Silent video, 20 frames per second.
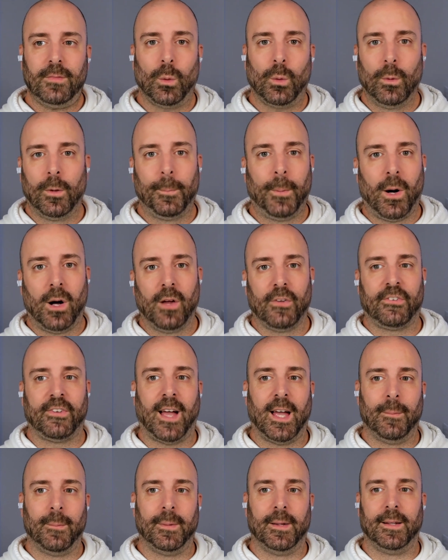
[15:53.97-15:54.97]
with Paul
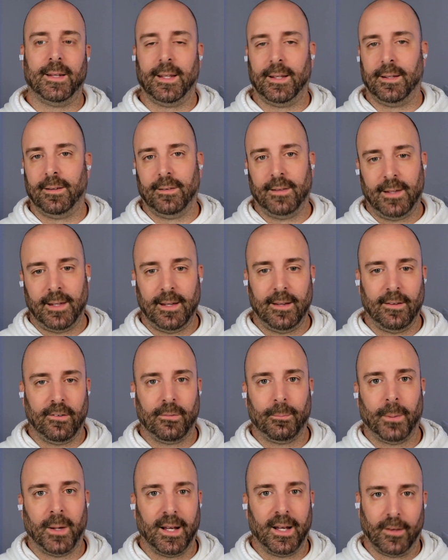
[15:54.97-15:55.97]
Simon, and he's
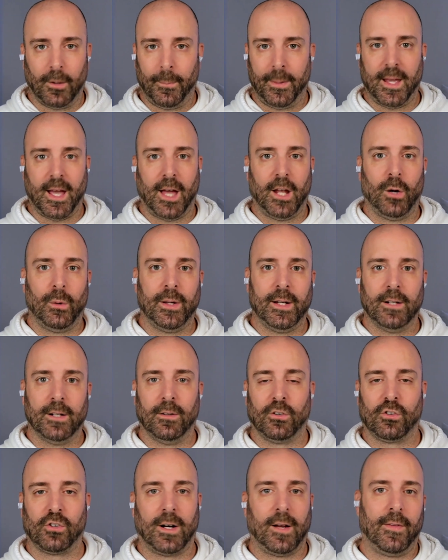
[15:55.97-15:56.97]
playing the piano here
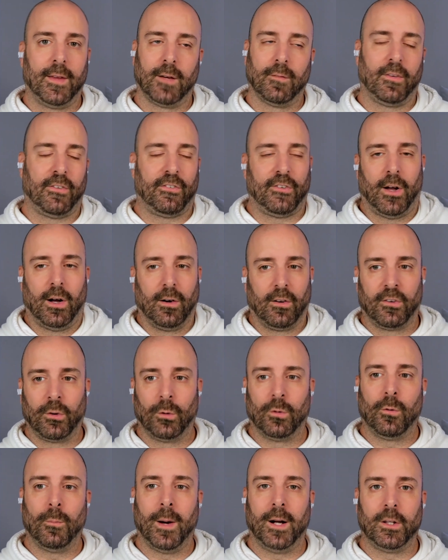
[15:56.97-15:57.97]
and trying to think of a song. So it
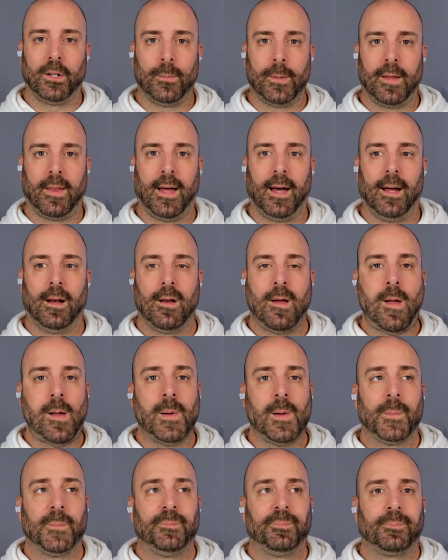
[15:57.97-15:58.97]
reminded me of that.
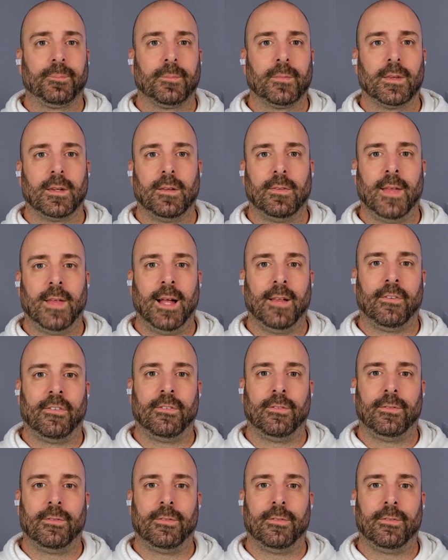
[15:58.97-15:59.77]
That's